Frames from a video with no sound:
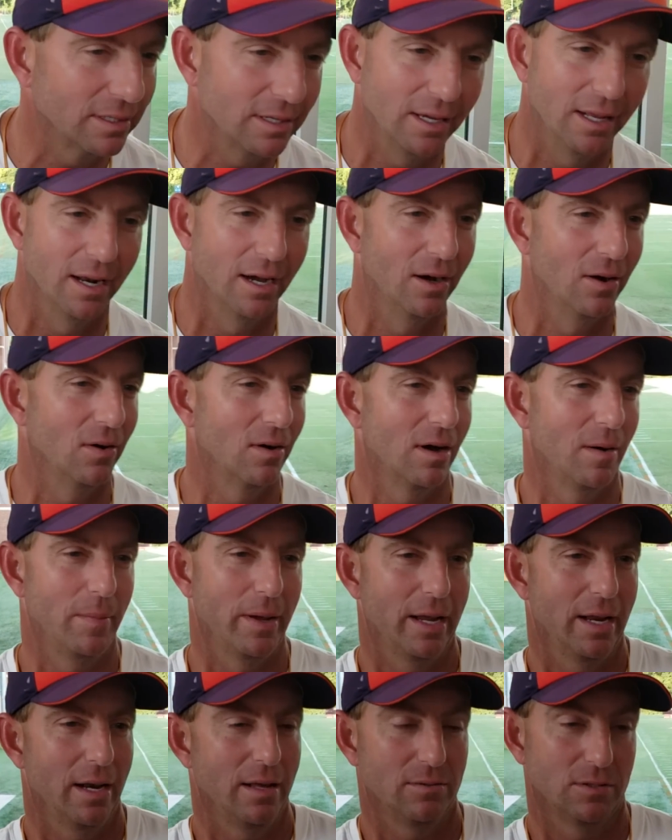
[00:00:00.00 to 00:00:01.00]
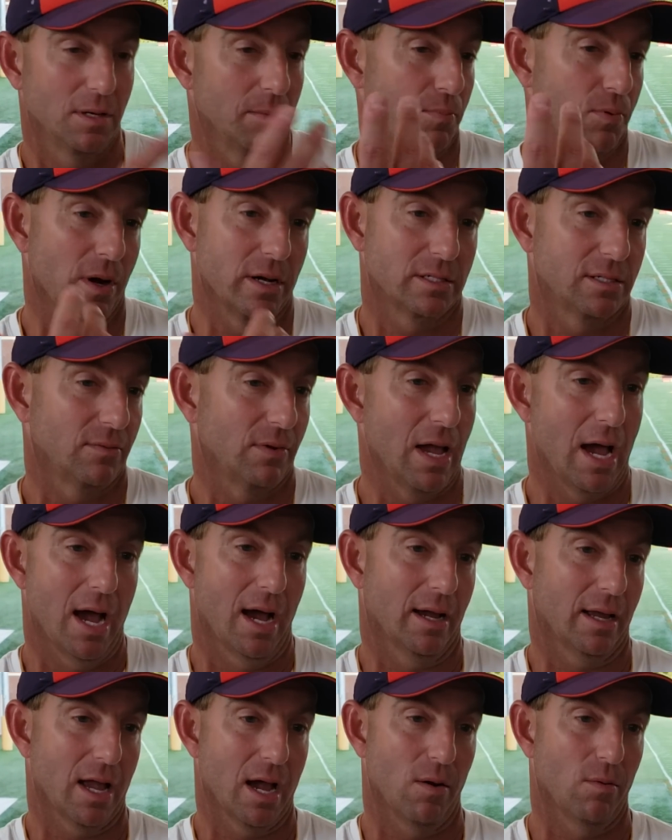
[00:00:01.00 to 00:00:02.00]
You know, I mean, he's an impressive
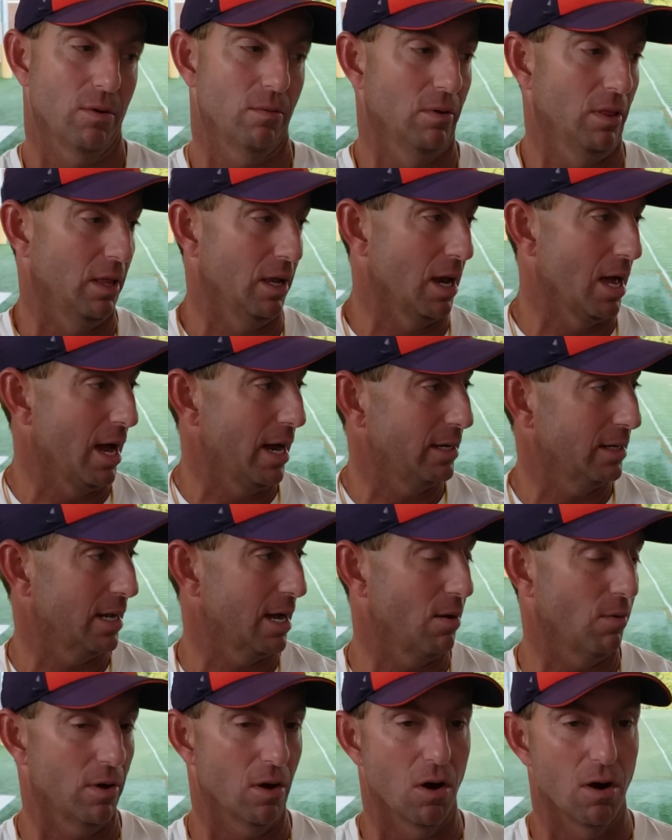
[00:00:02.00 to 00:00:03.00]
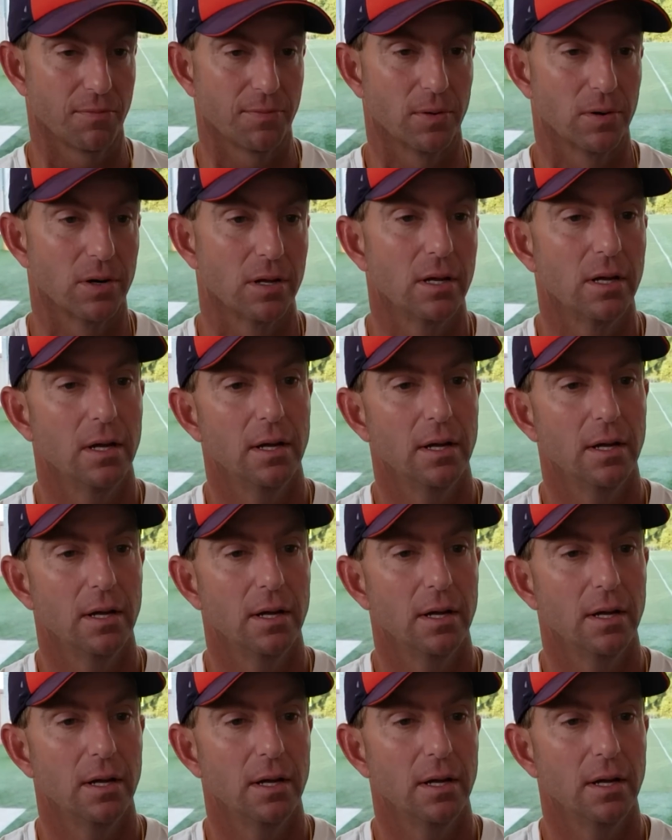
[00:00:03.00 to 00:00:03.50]
guy, a guy we really liked, guy we offered,